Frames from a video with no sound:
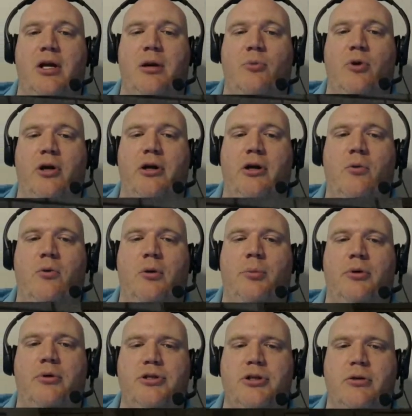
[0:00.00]
and I'm wearing no
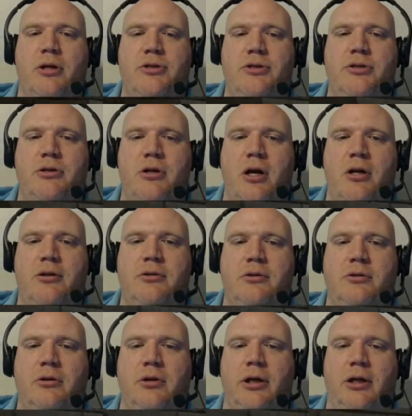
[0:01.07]
armor, so let's not
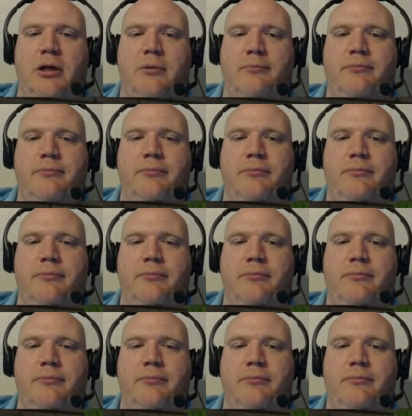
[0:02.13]
look at him.